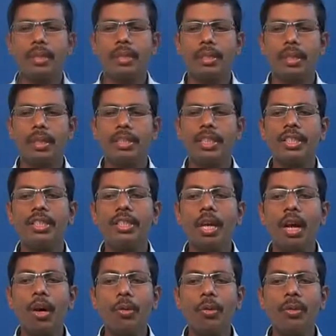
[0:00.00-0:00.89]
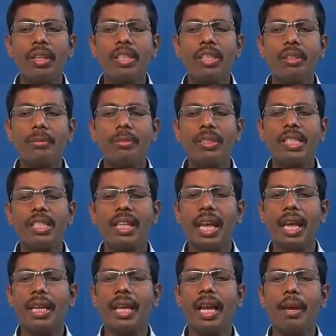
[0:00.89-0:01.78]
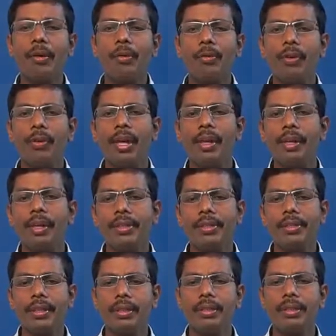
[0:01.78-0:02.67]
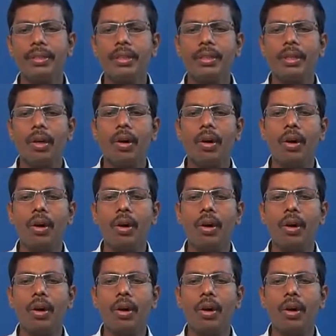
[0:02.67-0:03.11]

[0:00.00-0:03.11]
such as how recipes can have variations